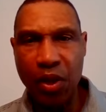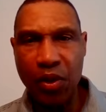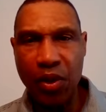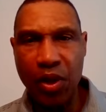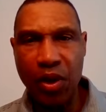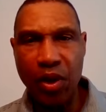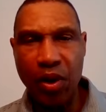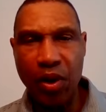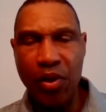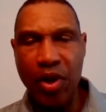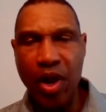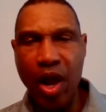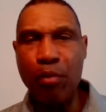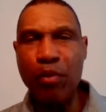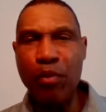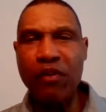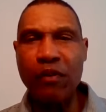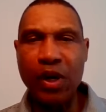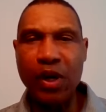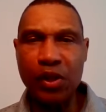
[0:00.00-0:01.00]
And there are a
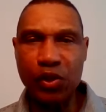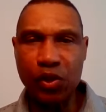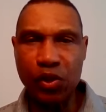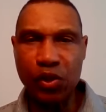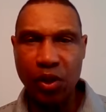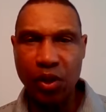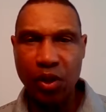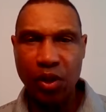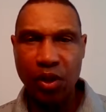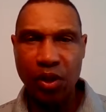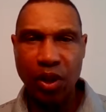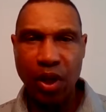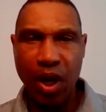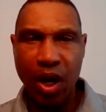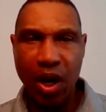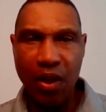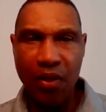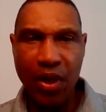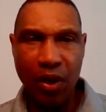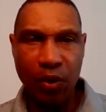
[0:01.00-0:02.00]
number of us
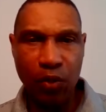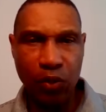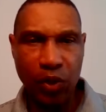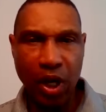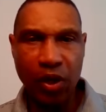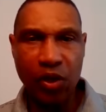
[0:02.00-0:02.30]
that